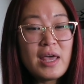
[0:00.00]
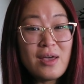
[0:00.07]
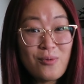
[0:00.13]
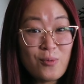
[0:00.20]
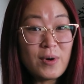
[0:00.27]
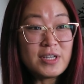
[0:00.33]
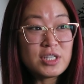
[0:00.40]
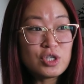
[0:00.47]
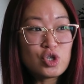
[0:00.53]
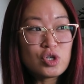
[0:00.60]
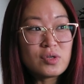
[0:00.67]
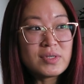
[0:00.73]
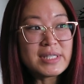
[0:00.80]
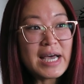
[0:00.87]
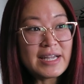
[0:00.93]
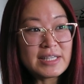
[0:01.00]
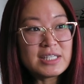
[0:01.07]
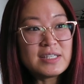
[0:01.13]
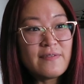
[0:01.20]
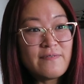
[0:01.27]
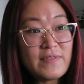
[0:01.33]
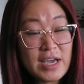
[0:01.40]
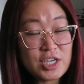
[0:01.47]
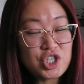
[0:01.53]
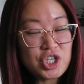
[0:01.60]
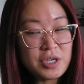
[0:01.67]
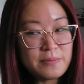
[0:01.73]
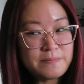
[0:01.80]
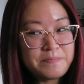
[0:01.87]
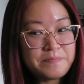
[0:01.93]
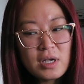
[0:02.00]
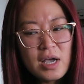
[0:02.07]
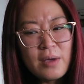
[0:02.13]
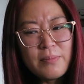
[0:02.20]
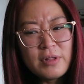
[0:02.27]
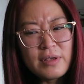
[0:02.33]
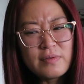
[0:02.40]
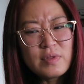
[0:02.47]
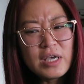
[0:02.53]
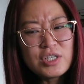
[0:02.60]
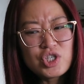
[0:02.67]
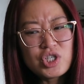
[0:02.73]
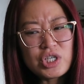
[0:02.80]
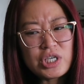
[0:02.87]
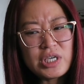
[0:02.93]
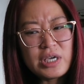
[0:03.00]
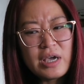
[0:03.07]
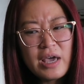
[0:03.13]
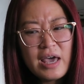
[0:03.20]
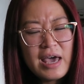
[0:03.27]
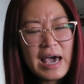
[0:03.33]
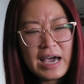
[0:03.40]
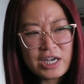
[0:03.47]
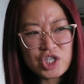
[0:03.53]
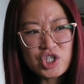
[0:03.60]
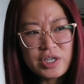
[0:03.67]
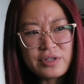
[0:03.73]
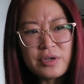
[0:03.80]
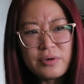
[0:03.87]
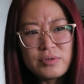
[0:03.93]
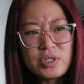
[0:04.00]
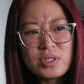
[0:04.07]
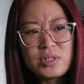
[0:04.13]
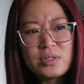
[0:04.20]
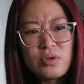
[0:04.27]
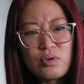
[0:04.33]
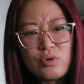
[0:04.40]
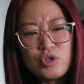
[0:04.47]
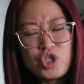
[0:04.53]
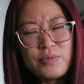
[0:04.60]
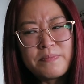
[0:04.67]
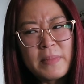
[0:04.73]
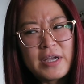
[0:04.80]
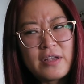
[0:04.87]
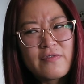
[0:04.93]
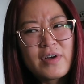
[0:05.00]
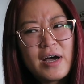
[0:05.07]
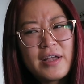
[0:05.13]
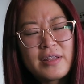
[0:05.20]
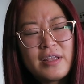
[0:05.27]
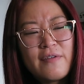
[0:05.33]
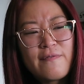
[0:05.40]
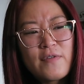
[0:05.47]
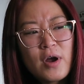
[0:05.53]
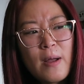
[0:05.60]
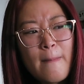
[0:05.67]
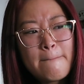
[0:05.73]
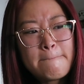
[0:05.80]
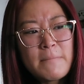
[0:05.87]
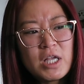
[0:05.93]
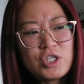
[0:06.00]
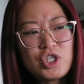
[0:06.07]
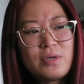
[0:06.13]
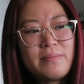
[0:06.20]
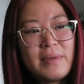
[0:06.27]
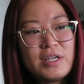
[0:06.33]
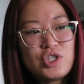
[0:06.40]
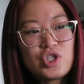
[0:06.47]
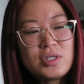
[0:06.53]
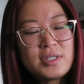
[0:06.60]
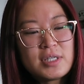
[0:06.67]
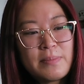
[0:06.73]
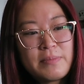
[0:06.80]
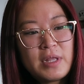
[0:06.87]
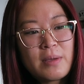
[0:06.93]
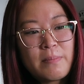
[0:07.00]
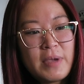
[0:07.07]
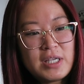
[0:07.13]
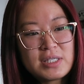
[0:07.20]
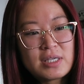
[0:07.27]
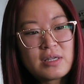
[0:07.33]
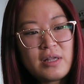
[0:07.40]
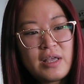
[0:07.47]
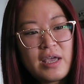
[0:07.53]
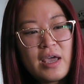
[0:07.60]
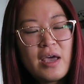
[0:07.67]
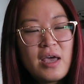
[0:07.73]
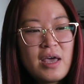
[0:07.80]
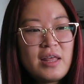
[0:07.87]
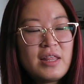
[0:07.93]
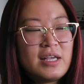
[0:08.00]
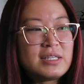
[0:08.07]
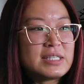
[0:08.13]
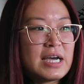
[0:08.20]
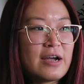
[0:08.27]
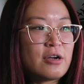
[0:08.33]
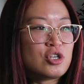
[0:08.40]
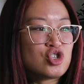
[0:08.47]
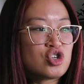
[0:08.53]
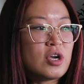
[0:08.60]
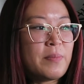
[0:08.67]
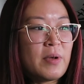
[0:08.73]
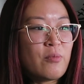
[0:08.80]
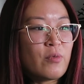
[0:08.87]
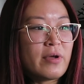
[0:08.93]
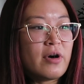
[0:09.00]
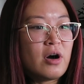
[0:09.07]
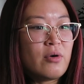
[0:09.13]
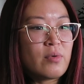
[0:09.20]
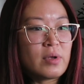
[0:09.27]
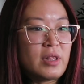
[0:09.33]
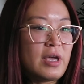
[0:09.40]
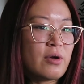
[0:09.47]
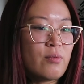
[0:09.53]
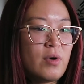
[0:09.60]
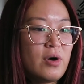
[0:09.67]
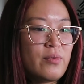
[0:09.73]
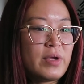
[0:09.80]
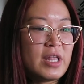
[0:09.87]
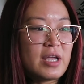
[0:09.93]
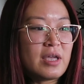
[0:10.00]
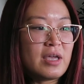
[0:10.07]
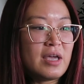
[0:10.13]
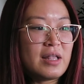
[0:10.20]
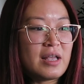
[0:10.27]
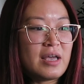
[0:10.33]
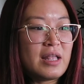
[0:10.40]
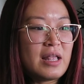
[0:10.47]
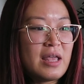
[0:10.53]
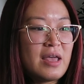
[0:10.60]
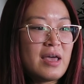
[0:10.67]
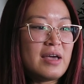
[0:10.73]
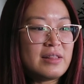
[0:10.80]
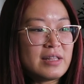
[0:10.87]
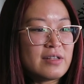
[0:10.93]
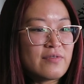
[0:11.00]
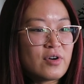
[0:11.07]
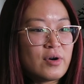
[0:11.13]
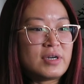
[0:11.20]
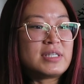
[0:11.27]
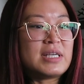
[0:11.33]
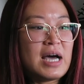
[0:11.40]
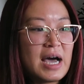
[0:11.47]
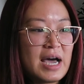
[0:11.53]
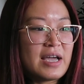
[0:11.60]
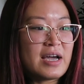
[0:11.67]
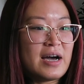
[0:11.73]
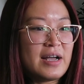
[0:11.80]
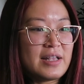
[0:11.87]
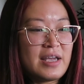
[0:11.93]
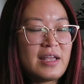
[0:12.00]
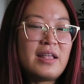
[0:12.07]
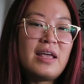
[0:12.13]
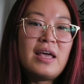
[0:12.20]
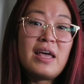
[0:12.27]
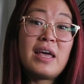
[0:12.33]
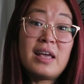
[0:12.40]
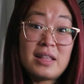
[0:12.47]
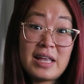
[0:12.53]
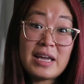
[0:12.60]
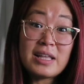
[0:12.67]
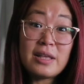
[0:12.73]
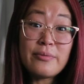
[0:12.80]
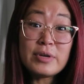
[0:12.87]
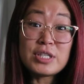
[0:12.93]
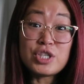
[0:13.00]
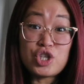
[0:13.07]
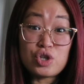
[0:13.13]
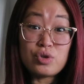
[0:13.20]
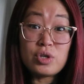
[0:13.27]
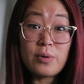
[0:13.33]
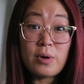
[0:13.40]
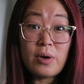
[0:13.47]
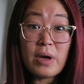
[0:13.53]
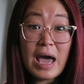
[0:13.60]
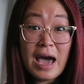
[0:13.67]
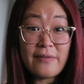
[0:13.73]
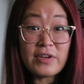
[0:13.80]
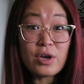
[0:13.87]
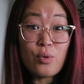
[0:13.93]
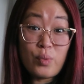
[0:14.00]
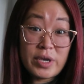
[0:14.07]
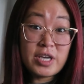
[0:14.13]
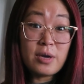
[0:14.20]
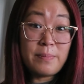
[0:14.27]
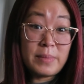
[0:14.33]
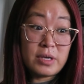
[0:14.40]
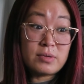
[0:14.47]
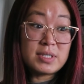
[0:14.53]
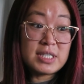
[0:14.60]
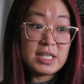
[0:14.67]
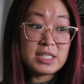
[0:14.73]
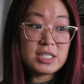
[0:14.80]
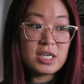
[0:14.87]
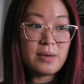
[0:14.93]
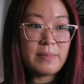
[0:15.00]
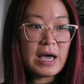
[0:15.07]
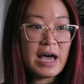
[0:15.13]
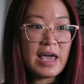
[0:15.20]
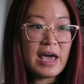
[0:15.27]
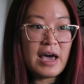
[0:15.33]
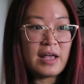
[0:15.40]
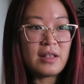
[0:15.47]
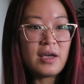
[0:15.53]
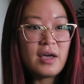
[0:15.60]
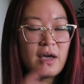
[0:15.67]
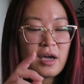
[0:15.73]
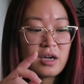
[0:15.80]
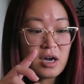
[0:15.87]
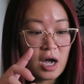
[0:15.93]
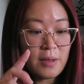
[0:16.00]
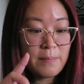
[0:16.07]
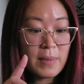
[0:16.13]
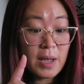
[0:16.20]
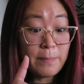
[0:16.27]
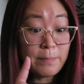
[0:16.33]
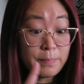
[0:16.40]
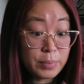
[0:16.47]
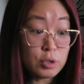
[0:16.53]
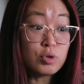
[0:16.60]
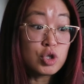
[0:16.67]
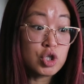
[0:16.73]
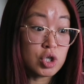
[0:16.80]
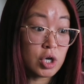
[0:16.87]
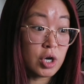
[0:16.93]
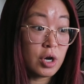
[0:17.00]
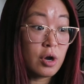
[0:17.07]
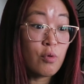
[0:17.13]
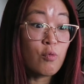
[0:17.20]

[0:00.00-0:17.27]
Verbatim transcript: it was a true sinus infection. I believe that she actually knows who she might have gotten it from. And she mentioned something basically the entire trip and we all were like, well, we didn't get it. And then of course I got it. It likely was due to having a weak immune system. I had gotten my booster